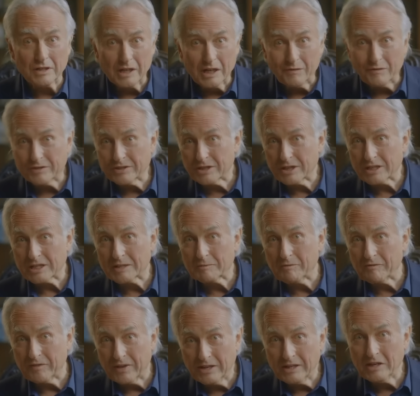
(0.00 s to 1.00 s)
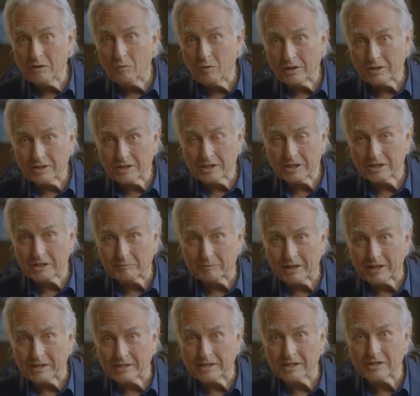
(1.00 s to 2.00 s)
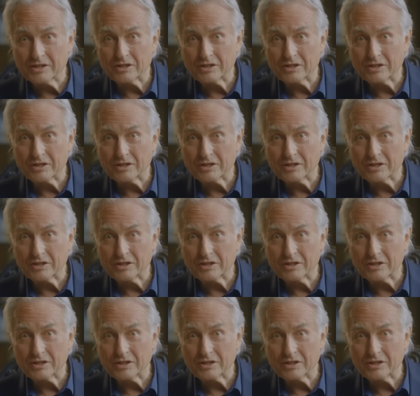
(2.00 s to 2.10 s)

nervous system of any one termite?